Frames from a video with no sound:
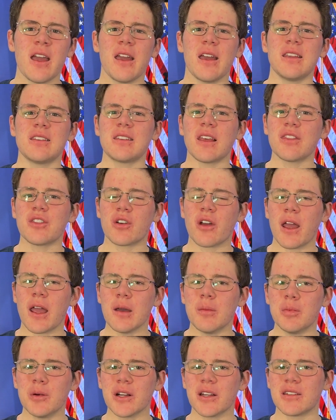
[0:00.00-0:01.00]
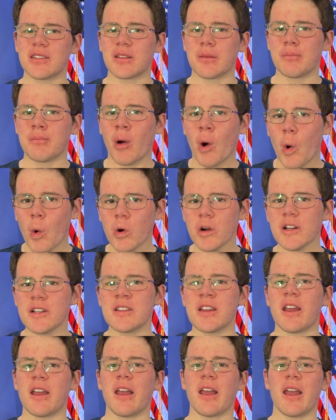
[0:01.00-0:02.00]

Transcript: is that they're able to support